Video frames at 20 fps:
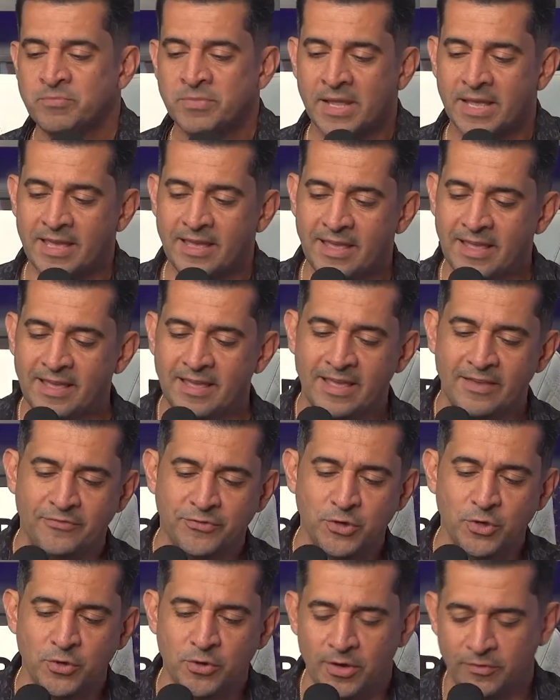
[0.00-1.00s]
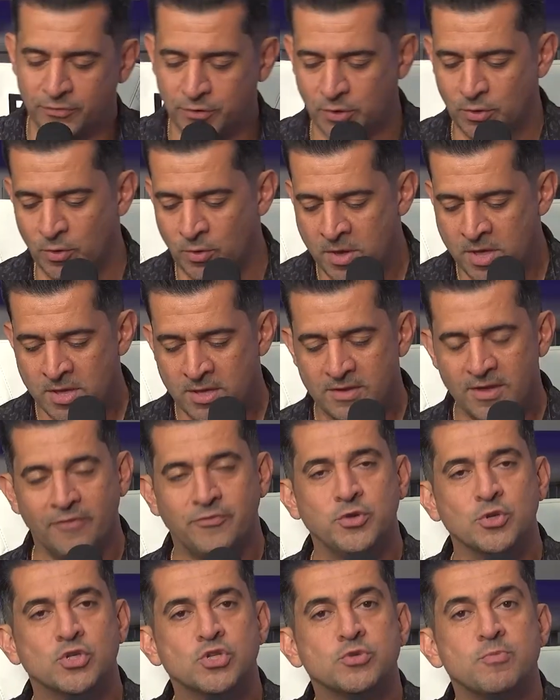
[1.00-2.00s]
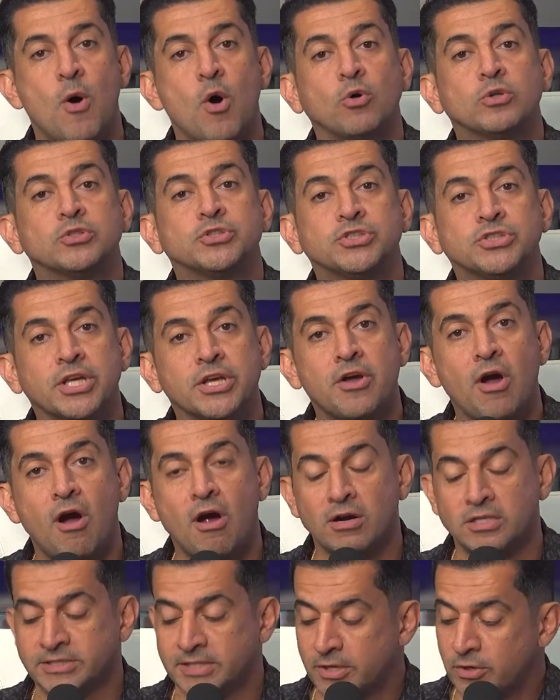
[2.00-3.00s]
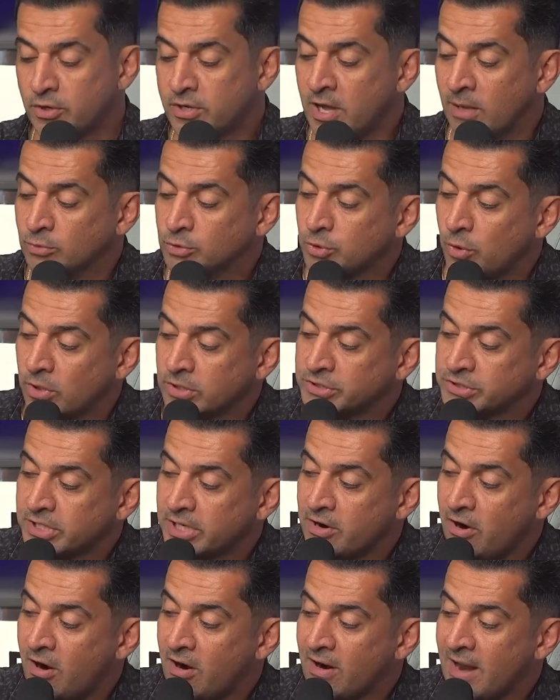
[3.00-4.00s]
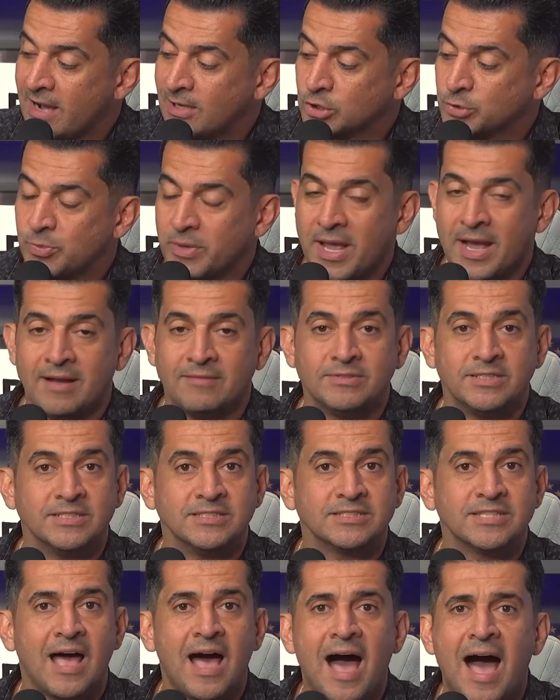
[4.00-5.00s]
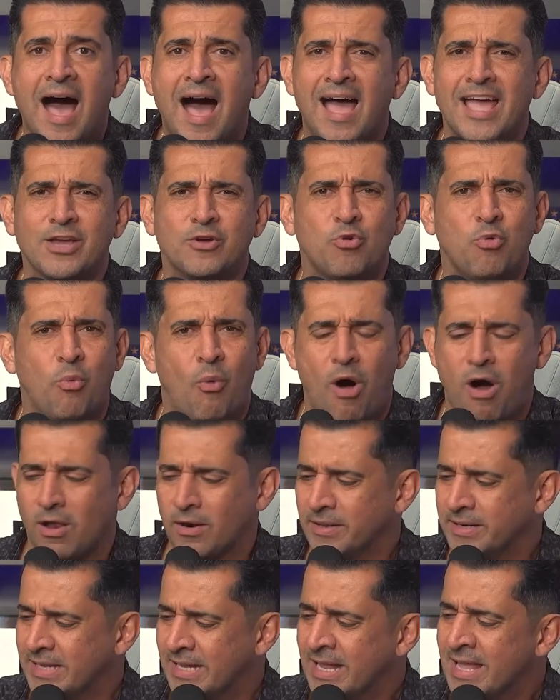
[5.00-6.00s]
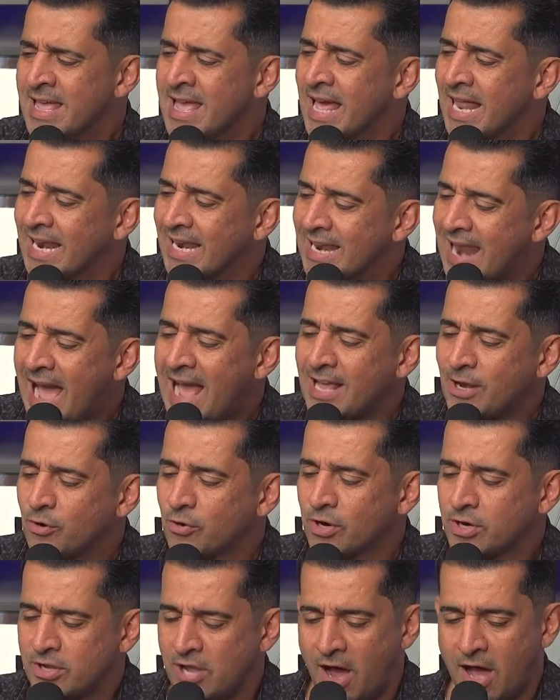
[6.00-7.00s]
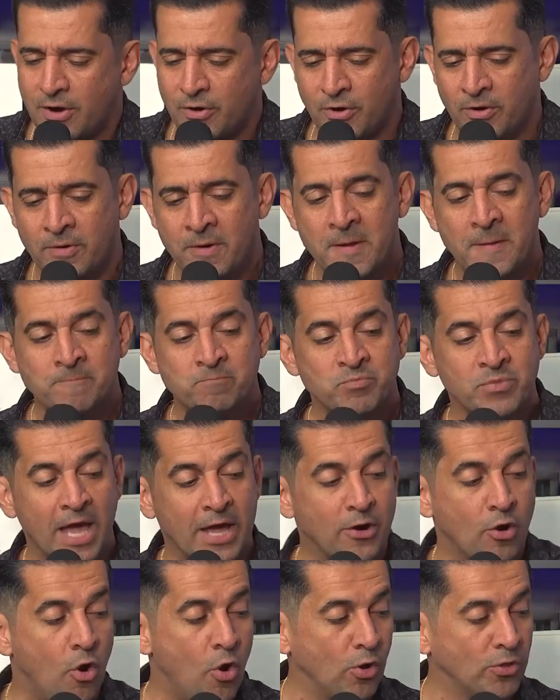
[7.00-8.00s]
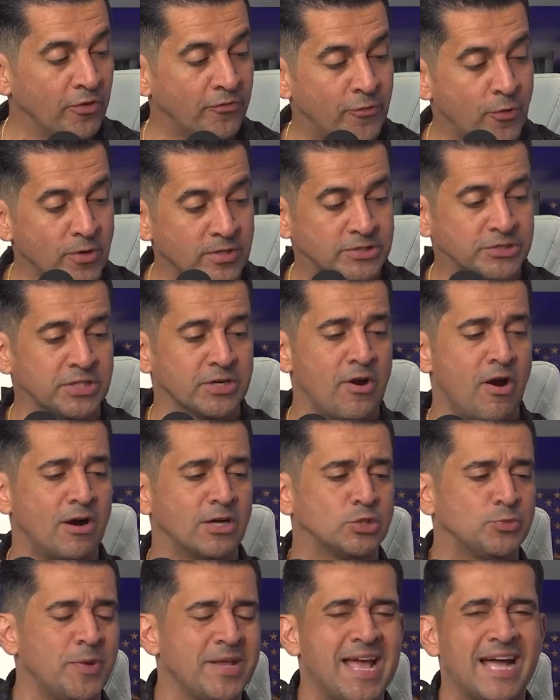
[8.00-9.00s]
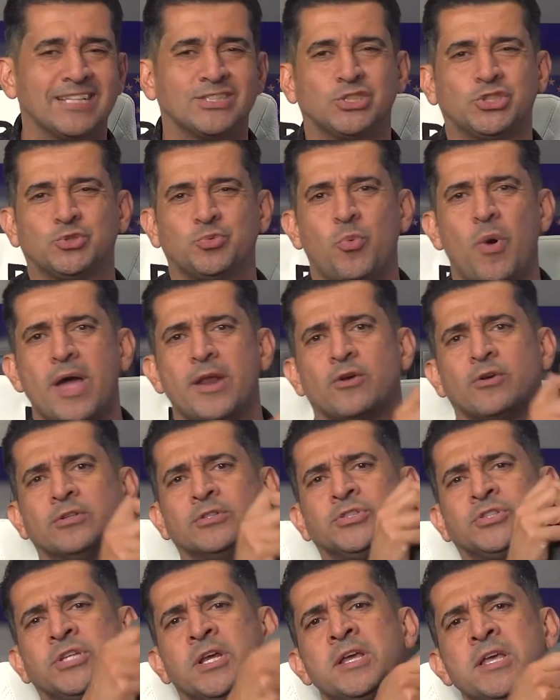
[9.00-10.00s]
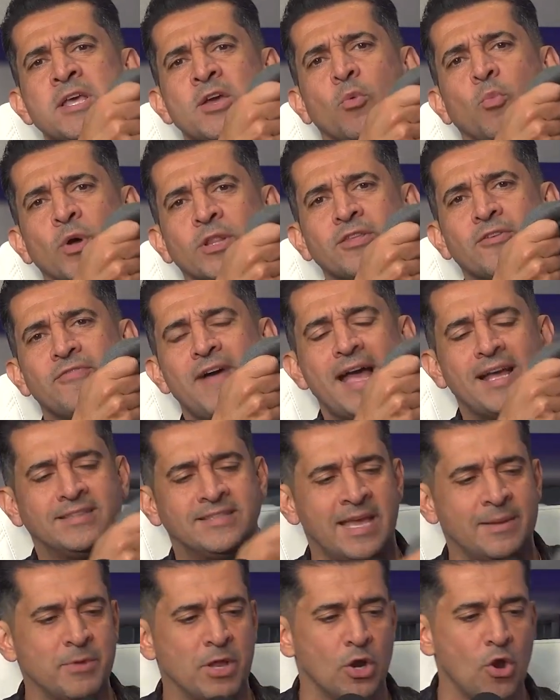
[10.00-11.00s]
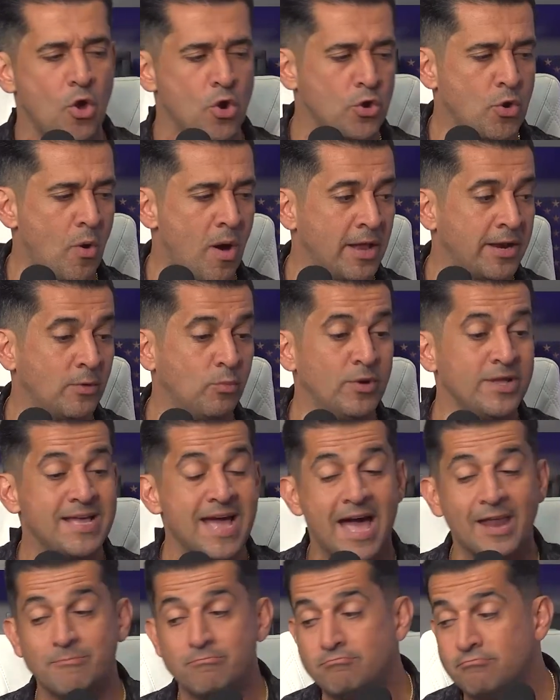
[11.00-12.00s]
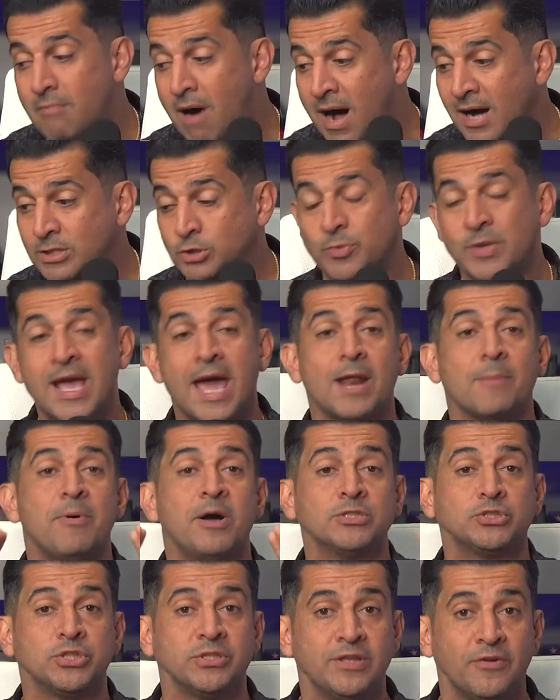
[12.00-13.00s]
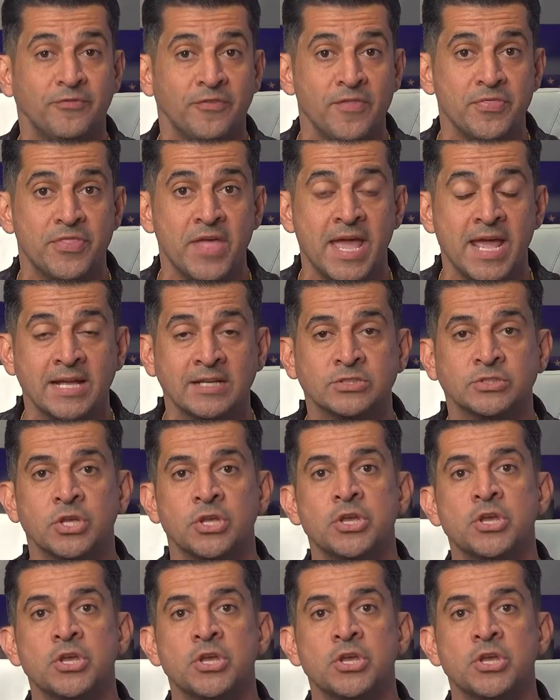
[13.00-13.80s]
If you smoke cigars and you come to our cigar lounge, we have this high quality lighter cutter and a holder for the cigars. We got sweaters with the Valuetainment logo on it. We got mugs. We got a bunch of different things.